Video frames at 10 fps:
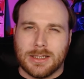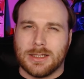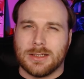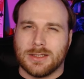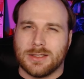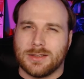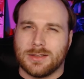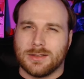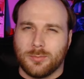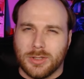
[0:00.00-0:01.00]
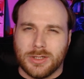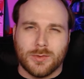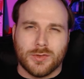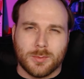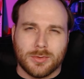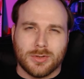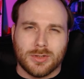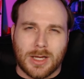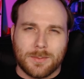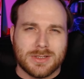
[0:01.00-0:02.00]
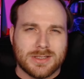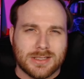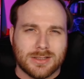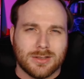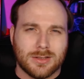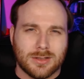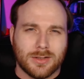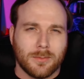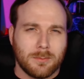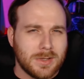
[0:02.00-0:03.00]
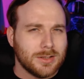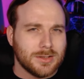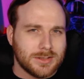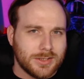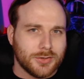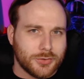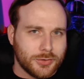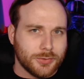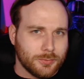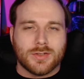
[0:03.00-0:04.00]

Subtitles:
it is pretty usable up until middle of tier 2.